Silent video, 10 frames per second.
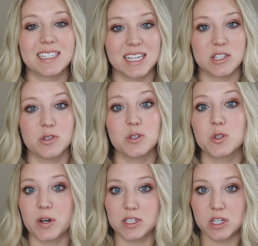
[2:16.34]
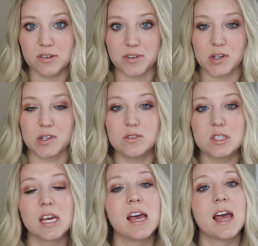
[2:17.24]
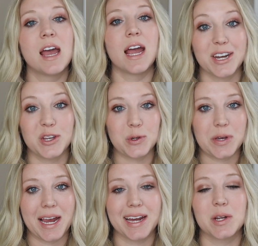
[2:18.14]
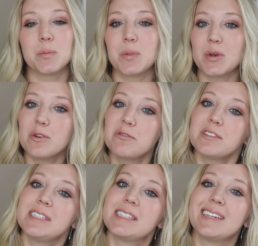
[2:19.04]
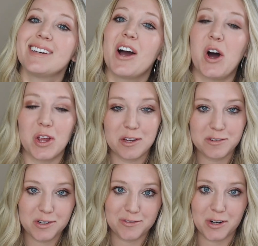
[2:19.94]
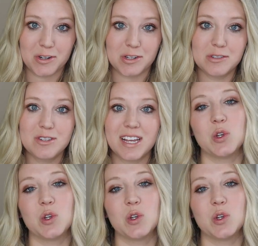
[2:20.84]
that takes you straight to your photos and you can beautifully see all of your photos.